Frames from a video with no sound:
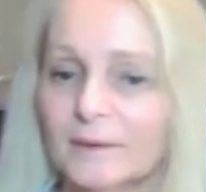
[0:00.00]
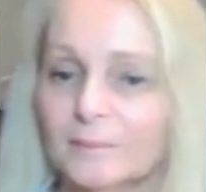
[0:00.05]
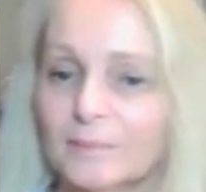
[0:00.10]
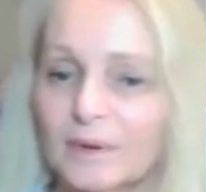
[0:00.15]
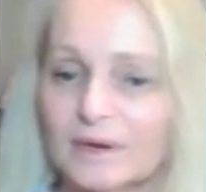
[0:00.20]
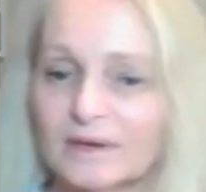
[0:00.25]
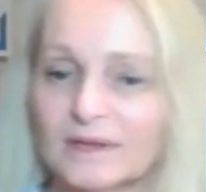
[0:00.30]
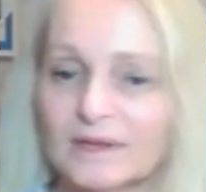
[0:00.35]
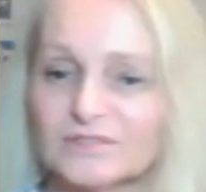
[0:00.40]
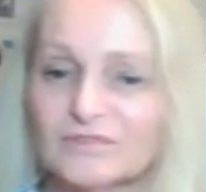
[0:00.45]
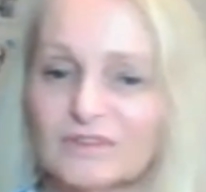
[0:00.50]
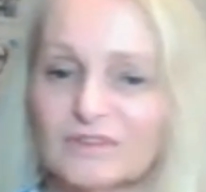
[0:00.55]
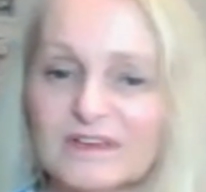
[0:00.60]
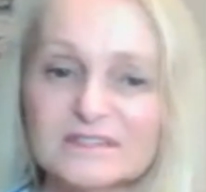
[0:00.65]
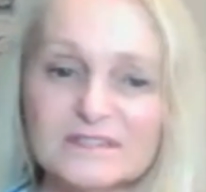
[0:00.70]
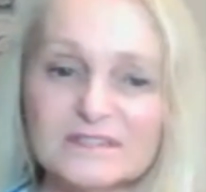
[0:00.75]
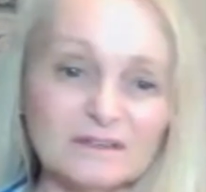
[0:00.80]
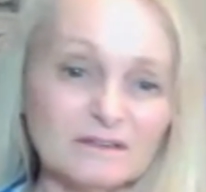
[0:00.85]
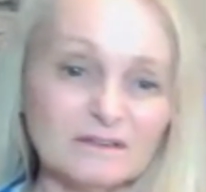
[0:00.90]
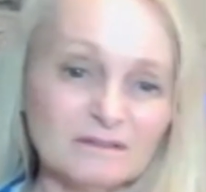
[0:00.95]
let's
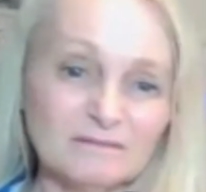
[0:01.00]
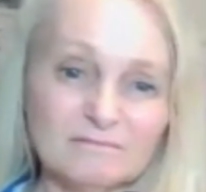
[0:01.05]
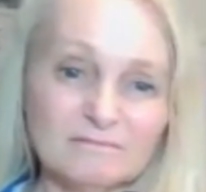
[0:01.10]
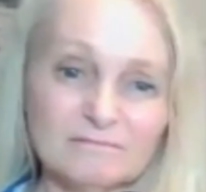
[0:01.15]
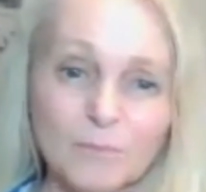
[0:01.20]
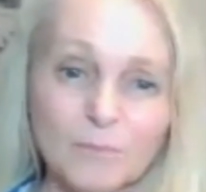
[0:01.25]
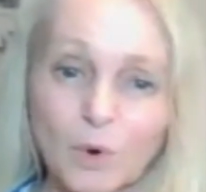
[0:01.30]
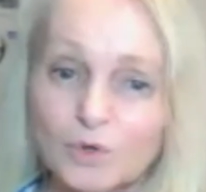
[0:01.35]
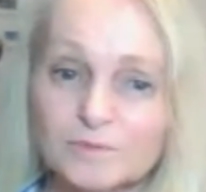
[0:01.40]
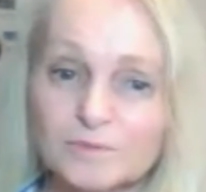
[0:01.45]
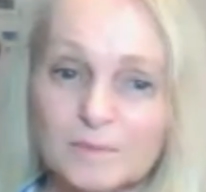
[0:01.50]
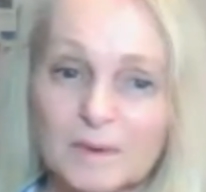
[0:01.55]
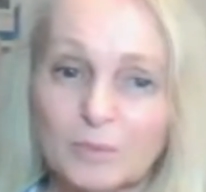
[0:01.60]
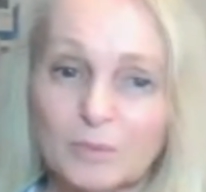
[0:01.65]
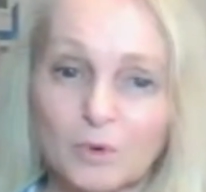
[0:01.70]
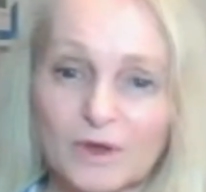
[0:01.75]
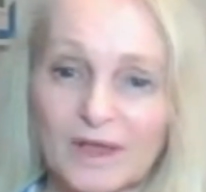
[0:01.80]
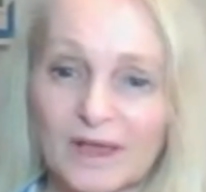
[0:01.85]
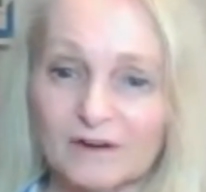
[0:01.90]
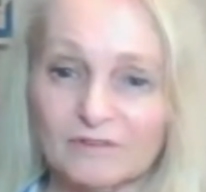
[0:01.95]
face it, most
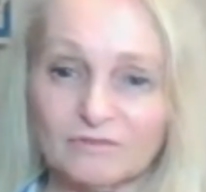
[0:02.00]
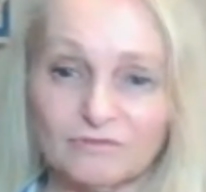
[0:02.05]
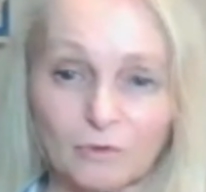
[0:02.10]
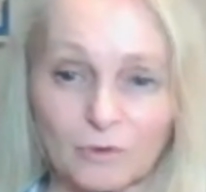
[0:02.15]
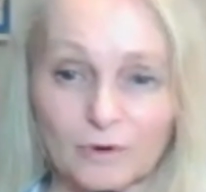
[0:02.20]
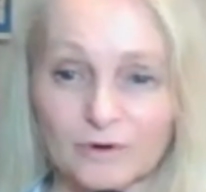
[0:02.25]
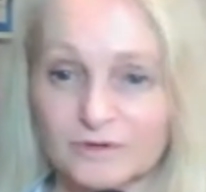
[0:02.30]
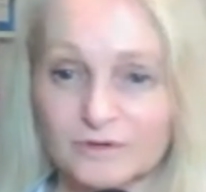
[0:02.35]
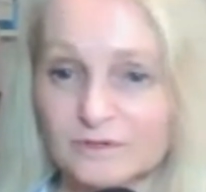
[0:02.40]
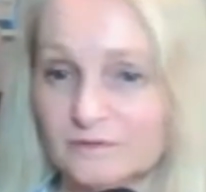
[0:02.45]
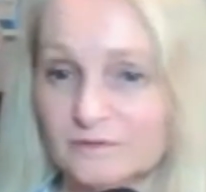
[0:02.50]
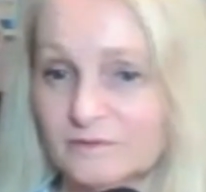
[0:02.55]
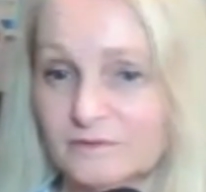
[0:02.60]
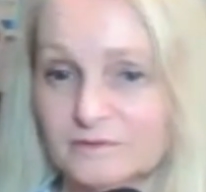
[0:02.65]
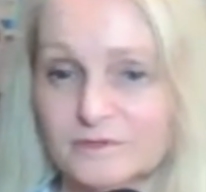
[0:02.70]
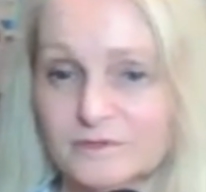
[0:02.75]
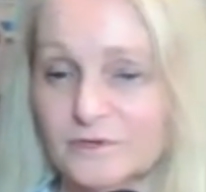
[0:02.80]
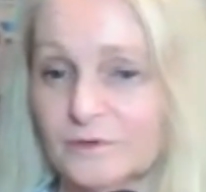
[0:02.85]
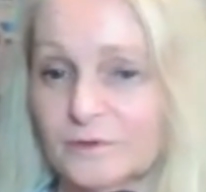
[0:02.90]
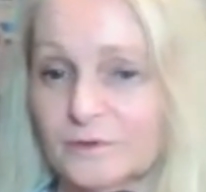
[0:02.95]
people can't afford
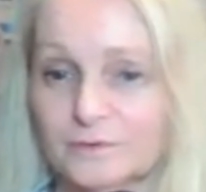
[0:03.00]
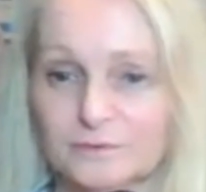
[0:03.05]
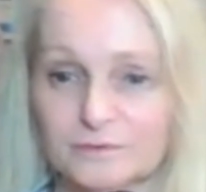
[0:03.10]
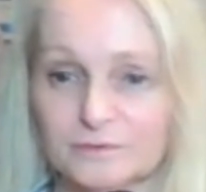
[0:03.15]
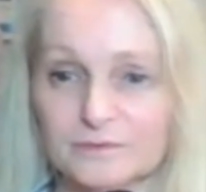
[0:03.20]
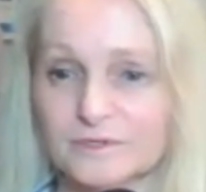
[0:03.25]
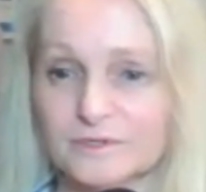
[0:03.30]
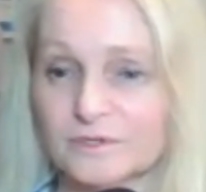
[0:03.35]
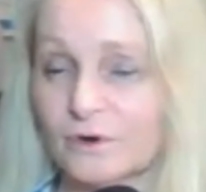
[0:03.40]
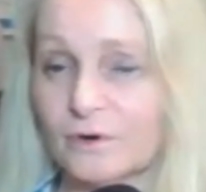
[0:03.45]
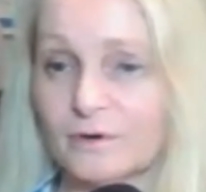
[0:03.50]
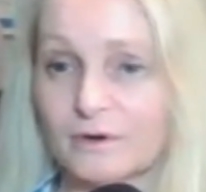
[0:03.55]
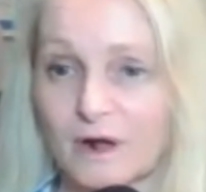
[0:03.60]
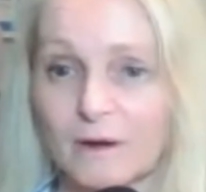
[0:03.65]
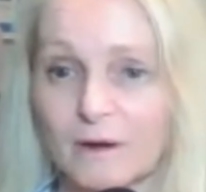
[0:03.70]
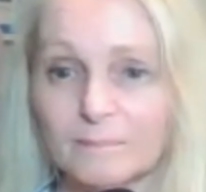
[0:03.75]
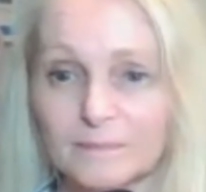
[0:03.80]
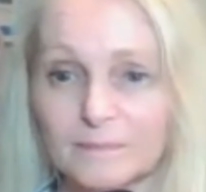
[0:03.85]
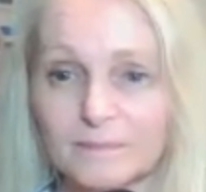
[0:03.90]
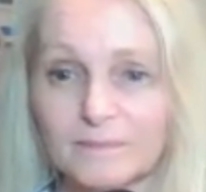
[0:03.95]
to start
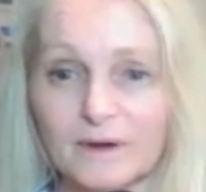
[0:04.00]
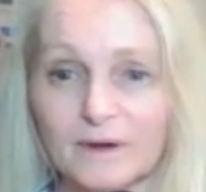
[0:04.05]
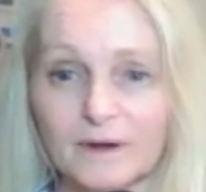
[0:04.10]
up.